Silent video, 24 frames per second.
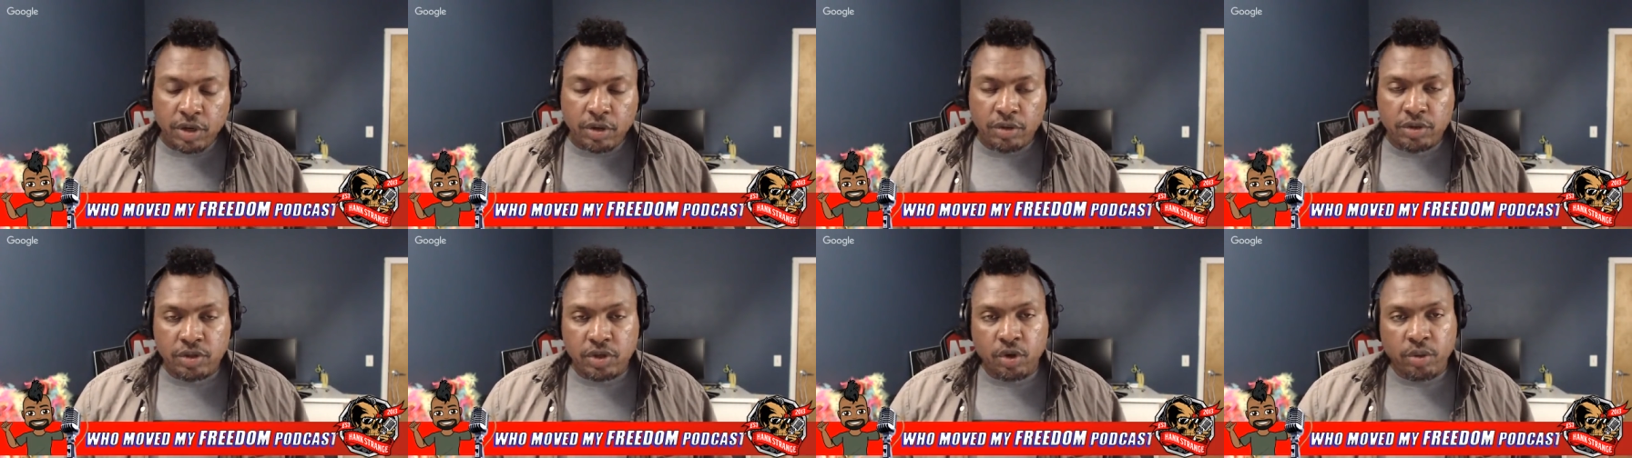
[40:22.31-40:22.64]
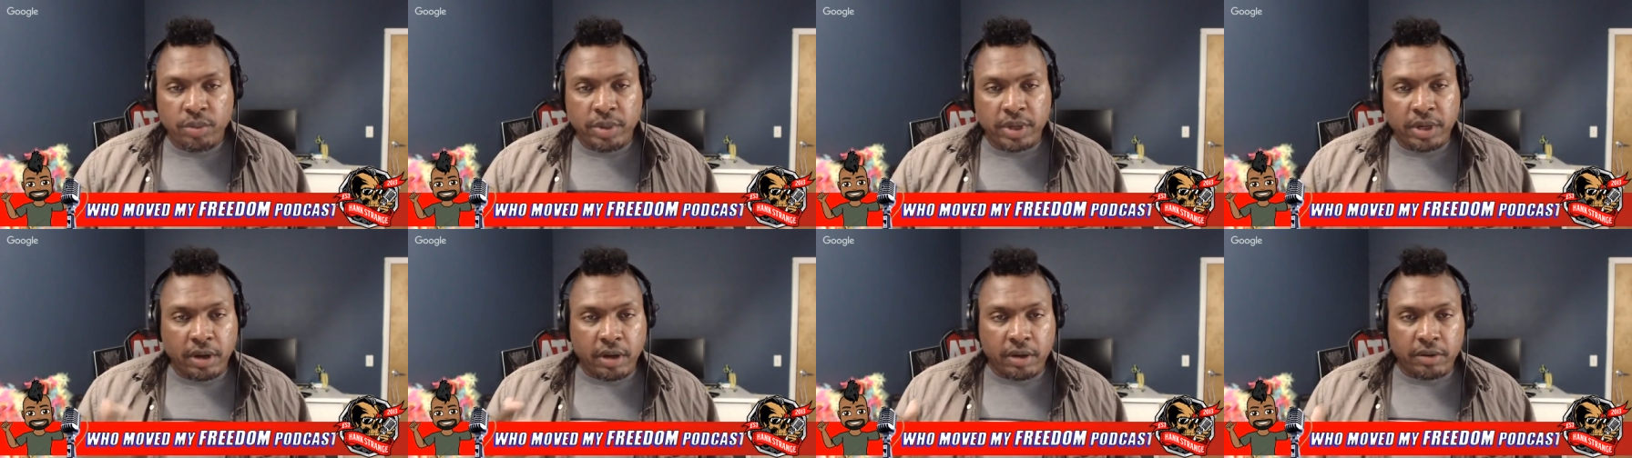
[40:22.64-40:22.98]

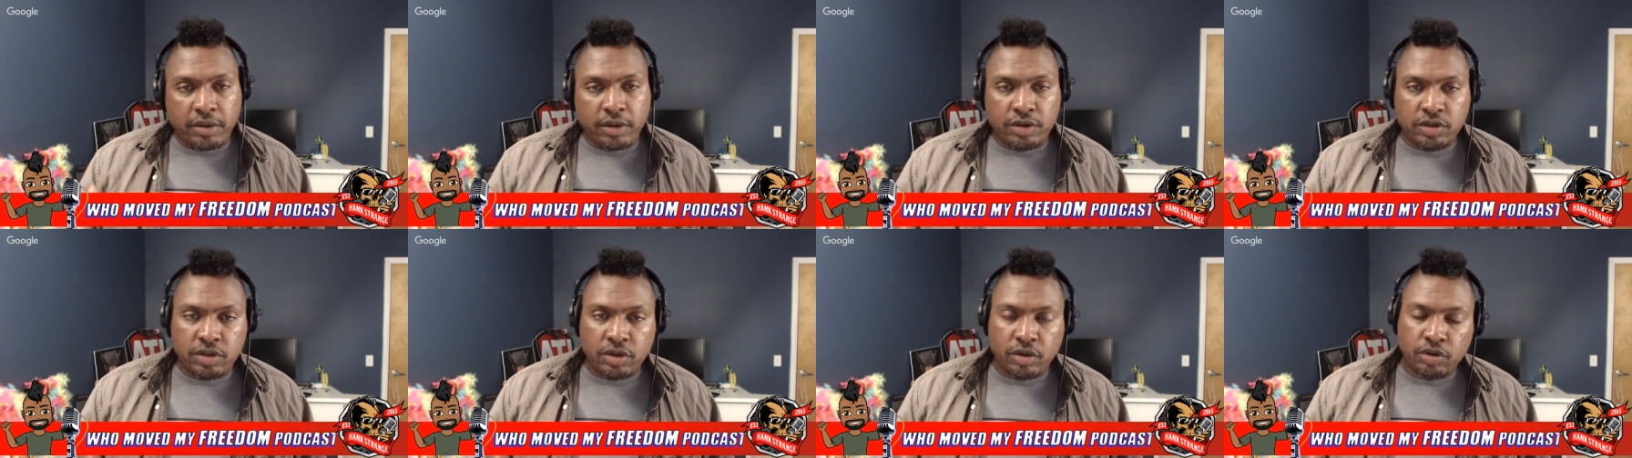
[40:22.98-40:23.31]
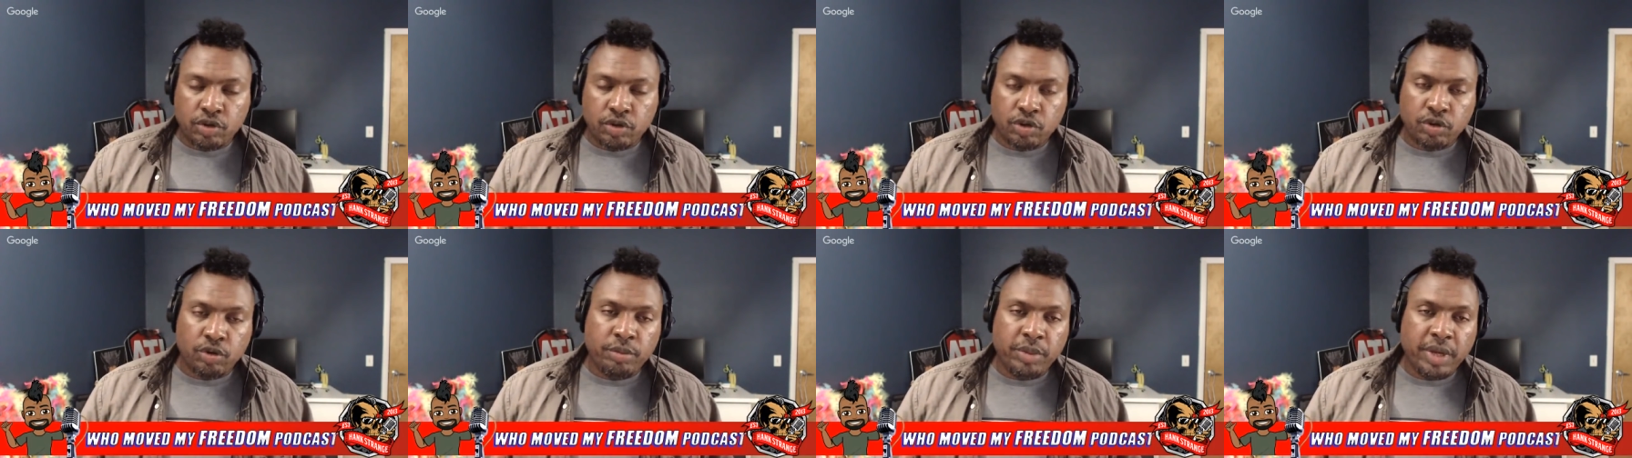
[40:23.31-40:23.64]
YouTube and other
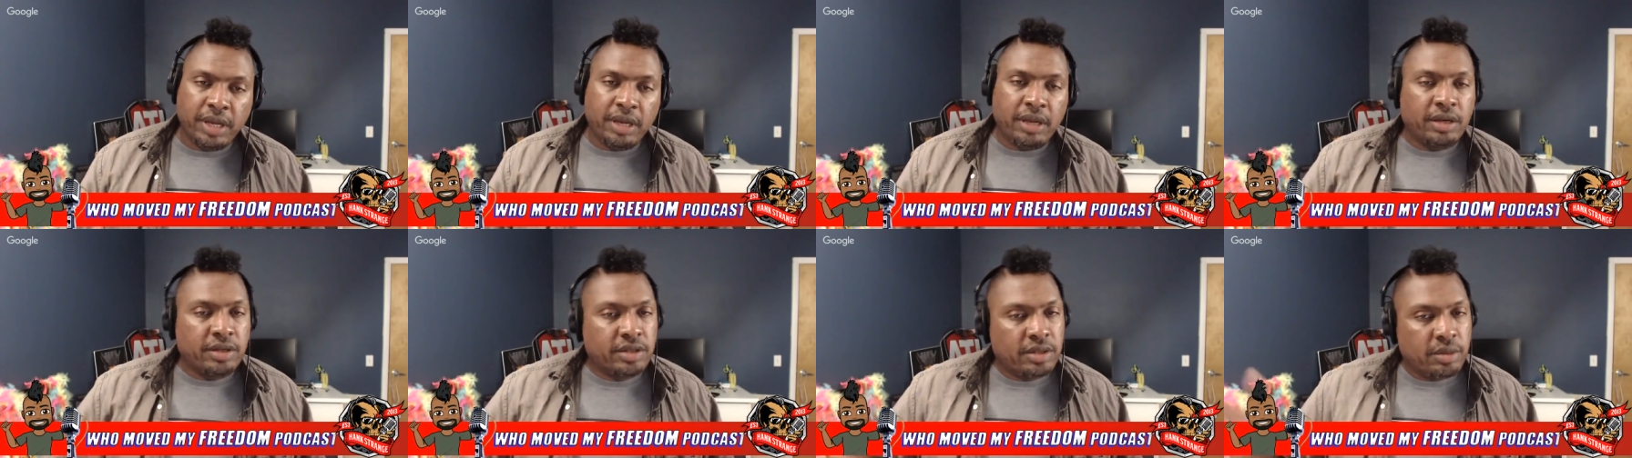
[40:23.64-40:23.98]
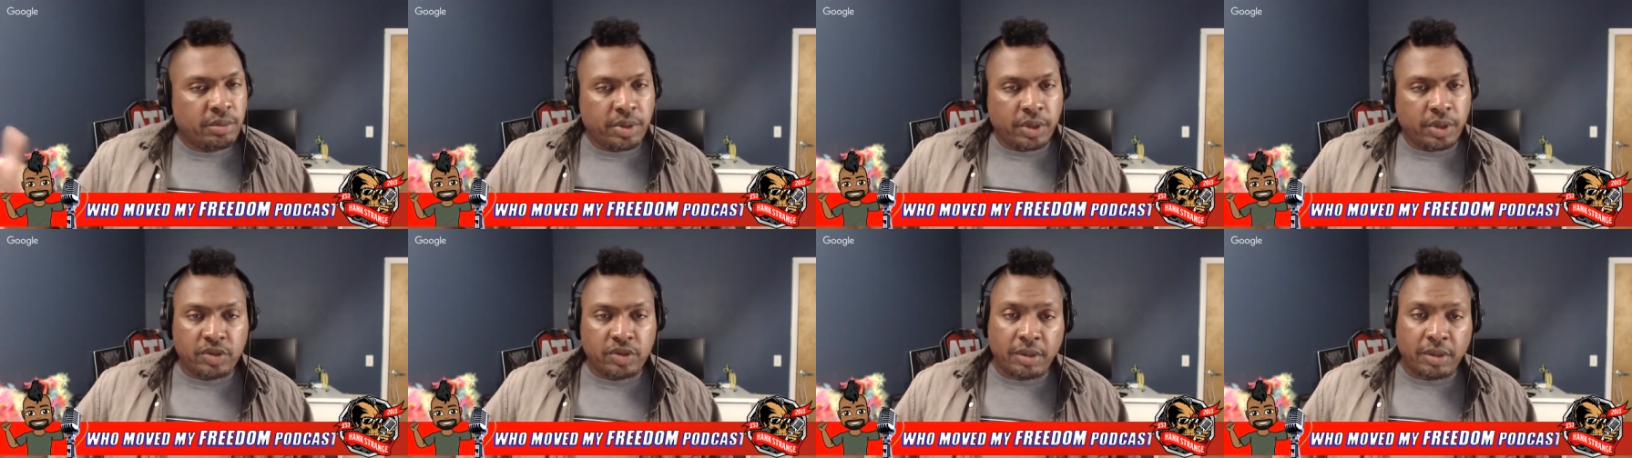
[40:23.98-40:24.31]
social media to
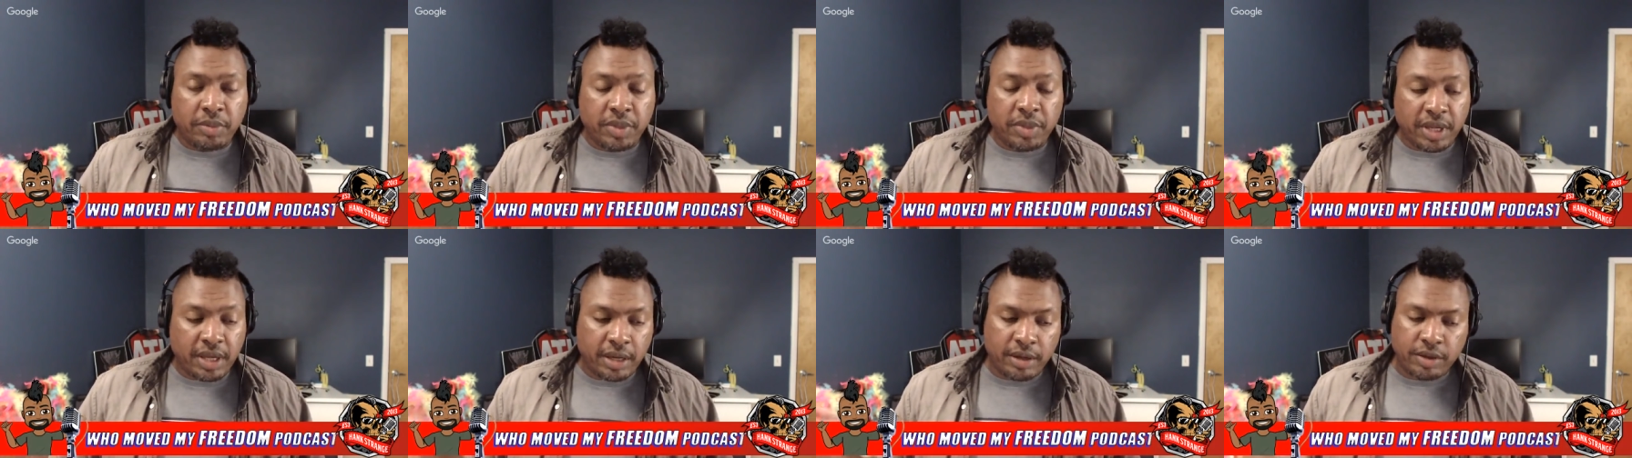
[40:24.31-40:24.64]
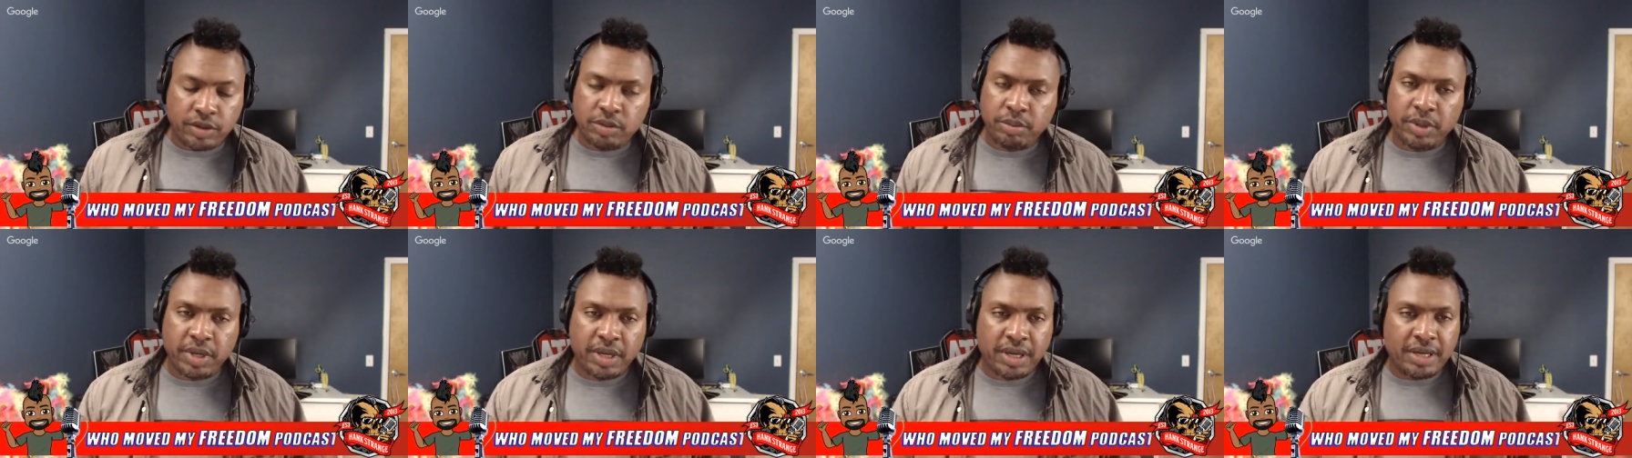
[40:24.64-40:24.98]
build something else
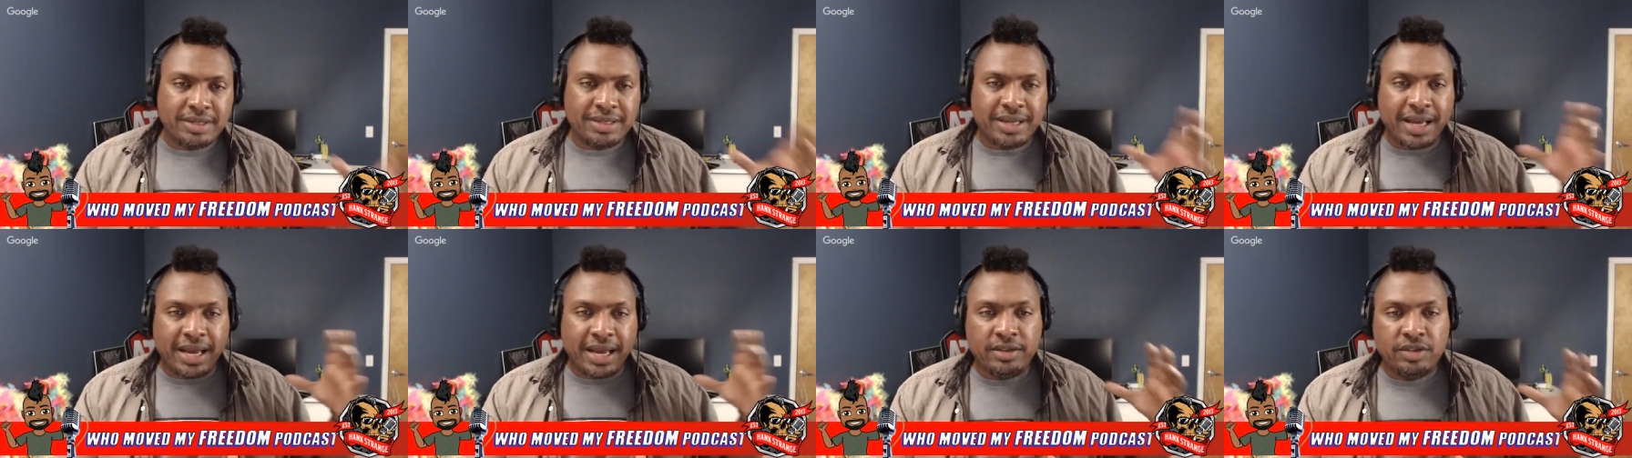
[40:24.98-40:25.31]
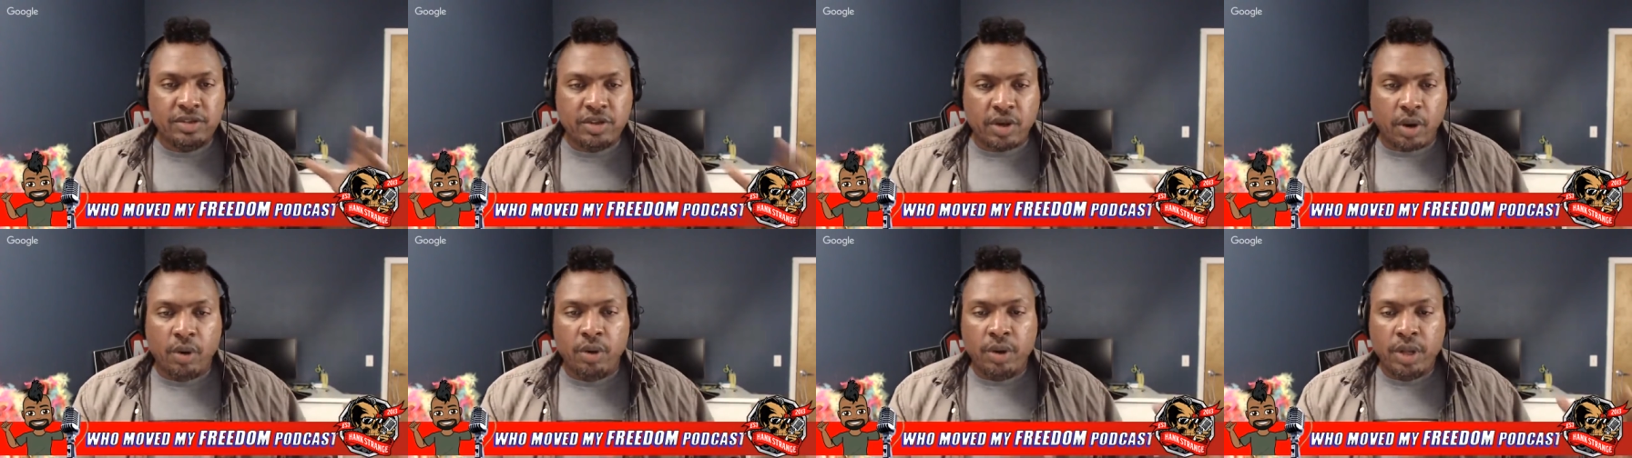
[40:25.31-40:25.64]
because I
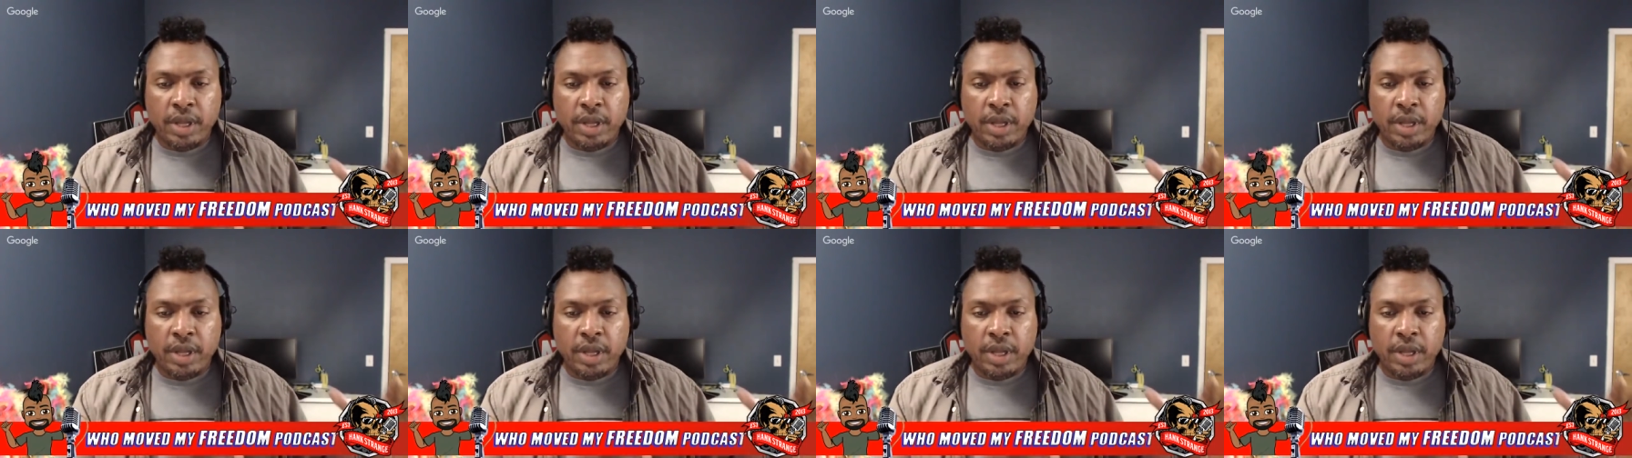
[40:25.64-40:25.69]
don't.